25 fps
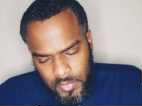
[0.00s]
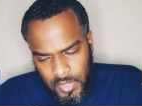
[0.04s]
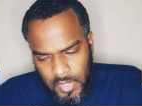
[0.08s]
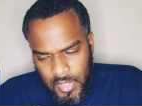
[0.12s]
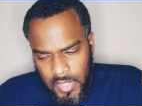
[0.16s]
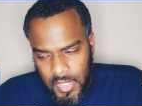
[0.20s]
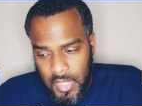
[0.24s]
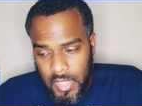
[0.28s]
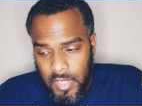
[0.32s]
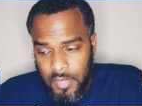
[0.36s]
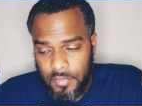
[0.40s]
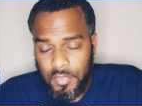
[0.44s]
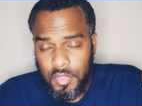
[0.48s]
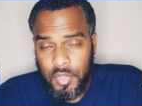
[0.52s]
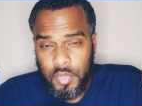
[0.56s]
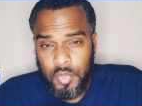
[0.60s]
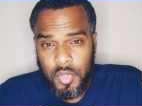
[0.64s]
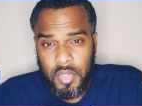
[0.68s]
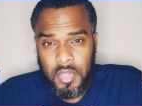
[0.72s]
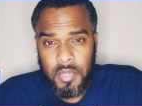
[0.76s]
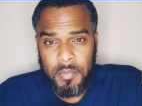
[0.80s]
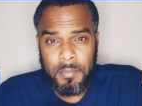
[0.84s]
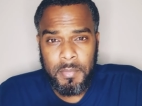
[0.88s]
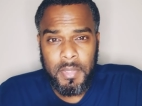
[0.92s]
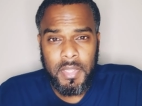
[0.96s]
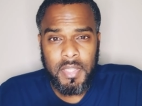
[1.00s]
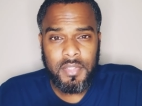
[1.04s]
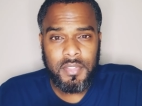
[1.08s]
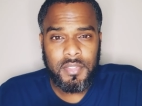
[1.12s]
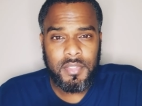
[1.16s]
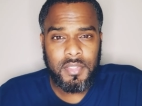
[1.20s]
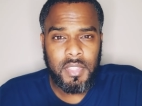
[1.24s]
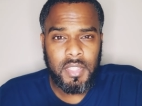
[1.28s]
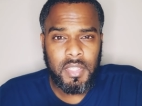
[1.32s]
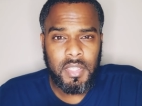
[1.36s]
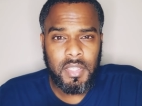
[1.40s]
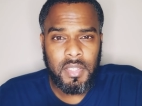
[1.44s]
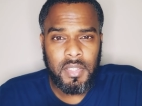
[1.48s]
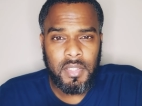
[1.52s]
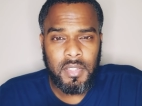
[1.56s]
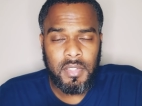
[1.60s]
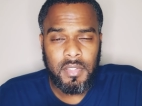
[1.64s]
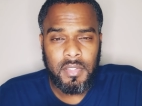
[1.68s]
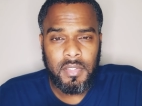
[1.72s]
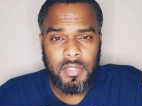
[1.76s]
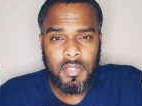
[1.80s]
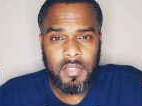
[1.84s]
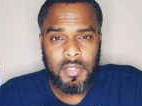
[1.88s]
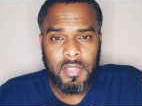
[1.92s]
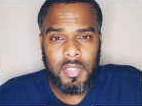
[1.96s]
If you commit sin,
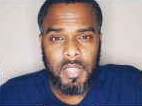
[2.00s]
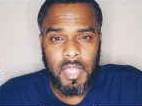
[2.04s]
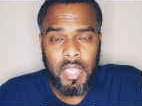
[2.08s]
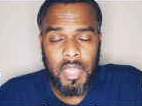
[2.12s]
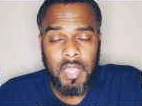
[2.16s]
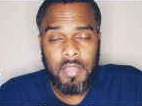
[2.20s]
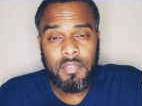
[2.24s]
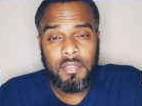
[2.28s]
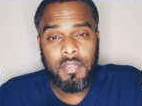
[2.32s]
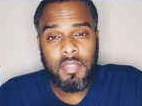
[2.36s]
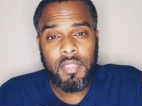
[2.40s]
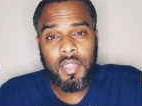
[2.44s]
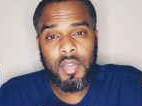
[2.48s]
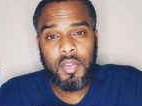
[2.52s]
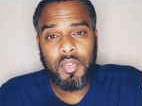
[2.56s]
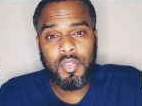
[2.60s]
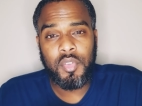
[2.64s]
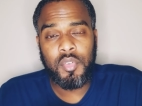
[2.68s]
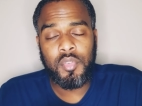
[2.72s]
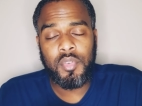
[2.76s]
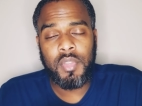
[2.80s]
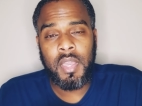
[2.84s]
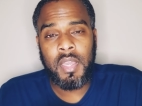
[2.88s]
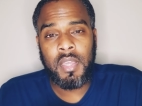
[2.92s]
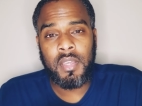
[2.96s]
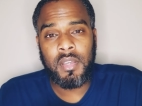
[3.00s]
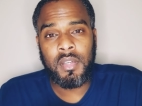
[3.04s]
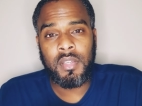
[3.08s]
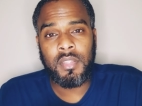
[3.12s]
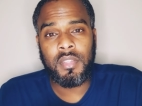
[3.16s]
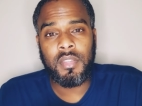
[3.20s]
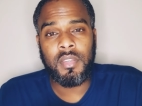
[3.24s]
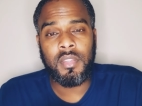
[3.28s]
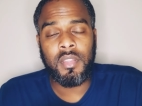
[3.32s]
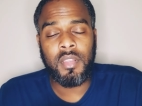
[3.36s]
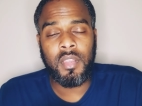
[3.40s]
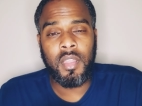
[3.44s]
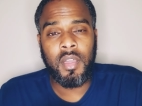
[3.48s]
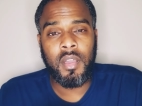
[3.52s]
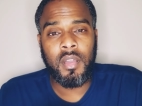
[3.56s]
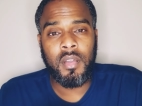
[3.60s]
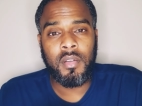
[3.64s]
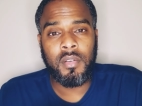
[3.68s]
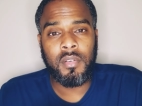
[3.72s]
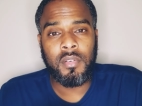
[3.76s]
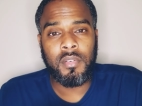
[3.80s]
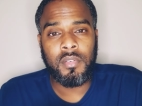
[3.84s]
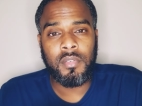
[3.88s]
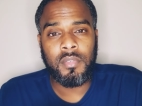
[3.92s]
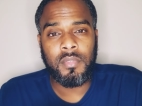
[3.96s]
even though you're not under the
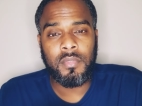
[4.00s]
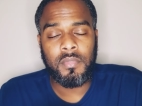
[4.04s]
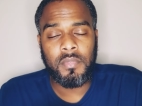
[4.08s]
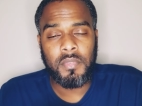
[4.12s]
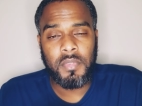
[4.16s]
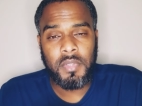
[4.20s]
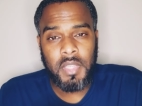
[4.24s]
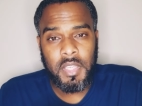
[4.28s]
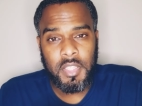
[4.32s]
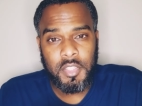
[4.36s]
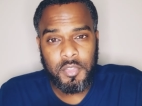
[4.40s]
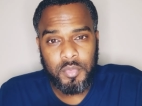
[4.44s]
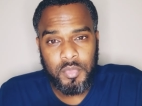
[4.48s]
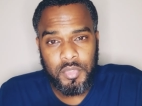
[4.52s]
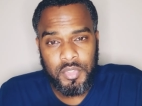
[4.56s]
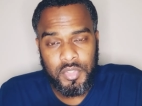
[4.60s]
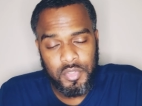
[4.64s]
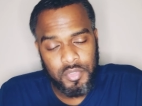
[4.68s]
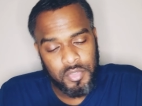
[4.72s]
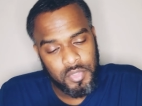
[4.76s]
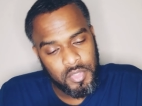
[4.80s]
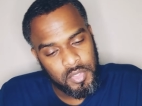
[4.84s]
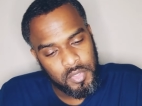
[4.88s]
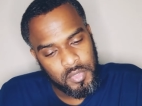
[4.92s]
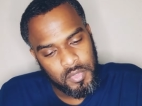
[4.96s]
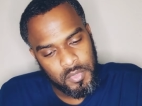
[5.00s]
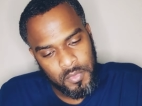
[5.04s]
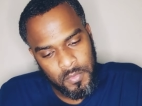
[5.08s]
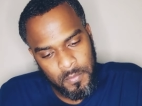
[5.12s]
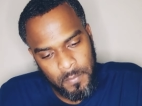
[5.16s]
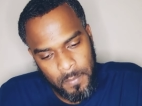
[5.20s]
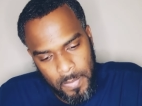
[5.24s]
law, guess what you do?